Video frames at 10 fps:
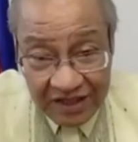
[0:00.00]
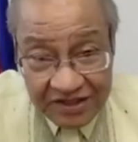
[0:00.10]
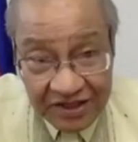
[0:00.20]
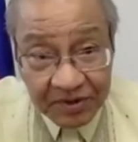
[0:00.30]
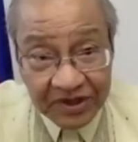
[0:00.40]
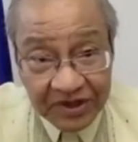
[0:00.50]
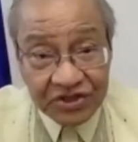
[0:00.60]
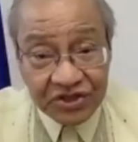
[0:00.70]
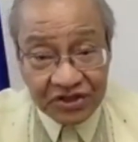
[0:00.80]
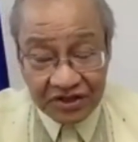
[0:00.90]

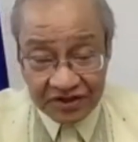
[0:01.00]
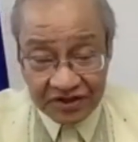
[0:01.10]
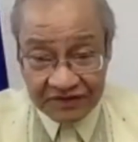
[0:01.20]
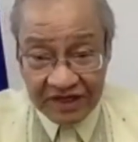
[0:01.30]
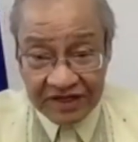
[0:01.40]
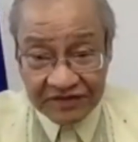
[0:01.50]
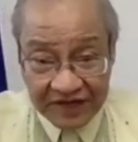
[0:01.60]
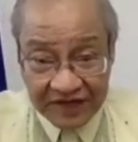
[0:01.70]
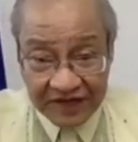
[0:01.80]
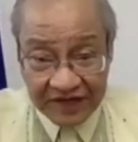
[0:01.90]
separation, the
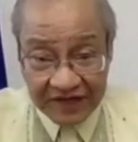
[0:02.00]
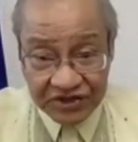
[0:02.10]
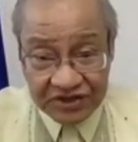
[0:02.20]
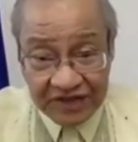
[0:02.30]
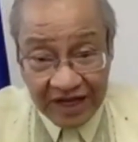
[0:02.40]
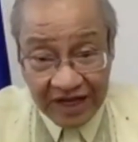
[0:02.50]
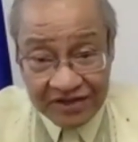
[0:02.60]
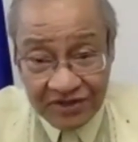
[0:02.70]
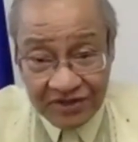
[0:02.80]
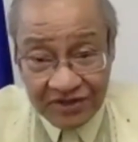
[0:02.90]
infection, the
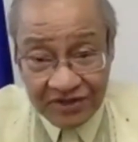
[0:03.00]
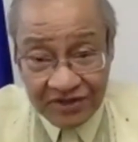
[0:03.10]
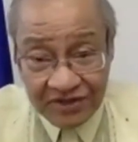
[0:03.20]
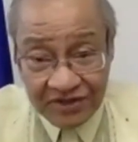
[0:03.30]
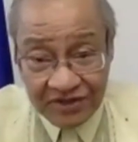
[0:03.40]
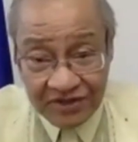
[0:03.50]
isolation.